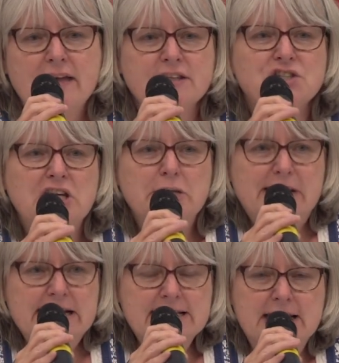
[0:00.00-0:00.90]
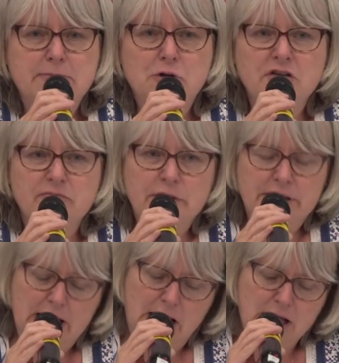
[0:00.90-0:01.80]
LGBT
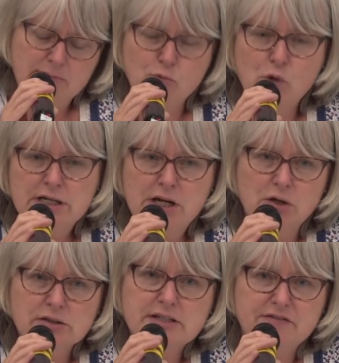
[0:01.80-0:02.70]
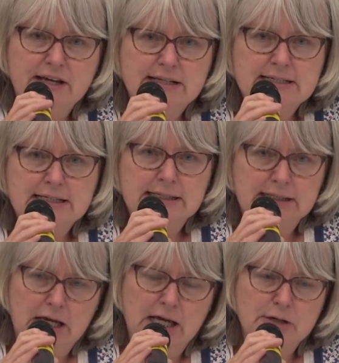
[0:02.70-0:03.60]
movement were not
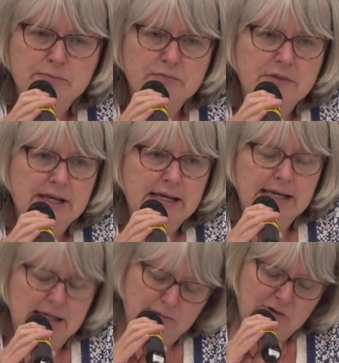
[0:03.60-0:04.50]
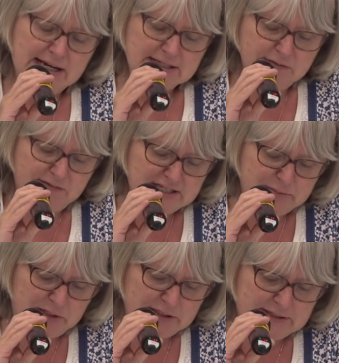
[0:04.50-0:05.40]
defending the rights of
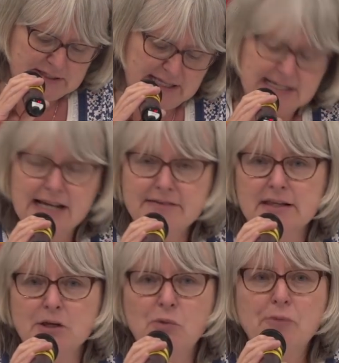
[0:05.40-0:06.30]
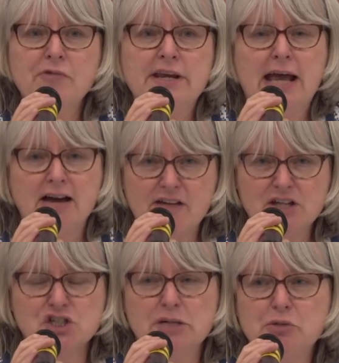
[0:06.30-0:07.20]
lesbians. And I think that when we have
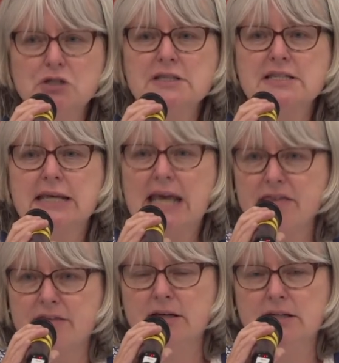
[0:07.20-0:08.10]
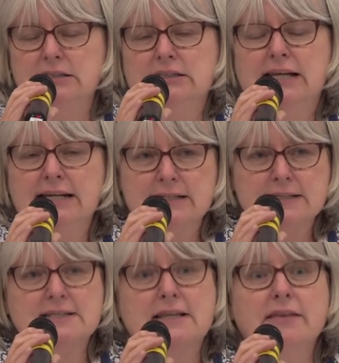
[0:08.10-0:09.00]
actually pulled together an
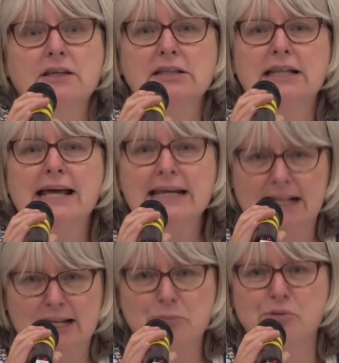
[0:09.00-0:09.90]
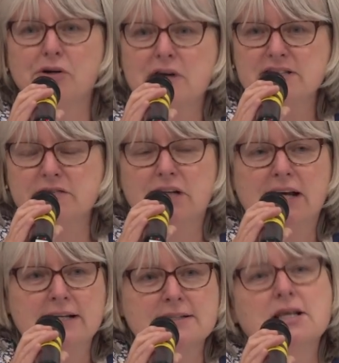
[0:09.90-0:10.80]
alliance, the unlikely progressive
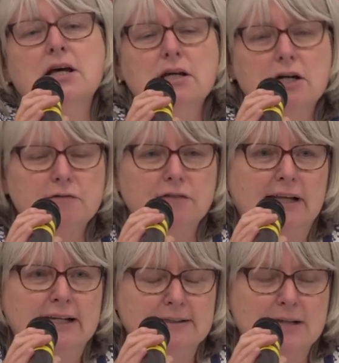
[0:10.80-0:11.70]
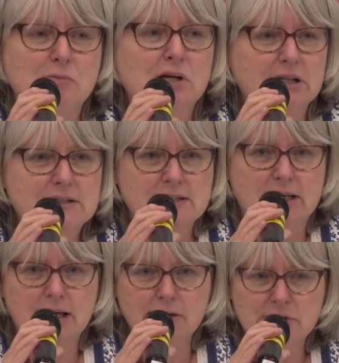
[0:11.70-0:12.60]
alliance of Len
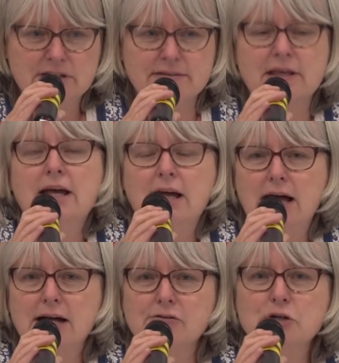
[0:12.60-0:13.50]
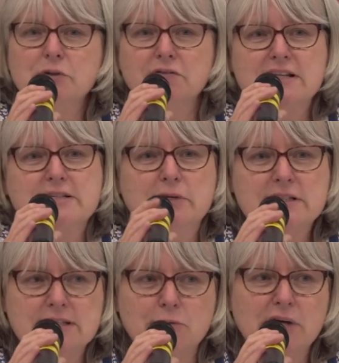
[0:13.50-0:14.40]
McCluskey with a group of
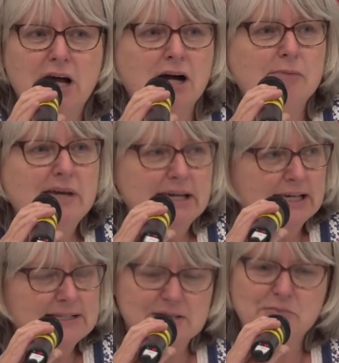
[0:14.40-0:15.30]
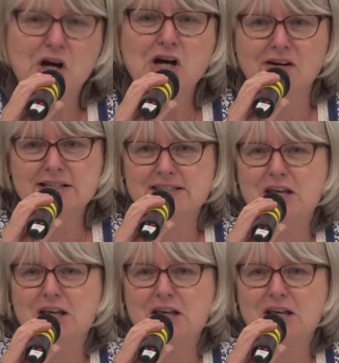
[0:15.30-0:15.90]
lesbians, that we are making some progress.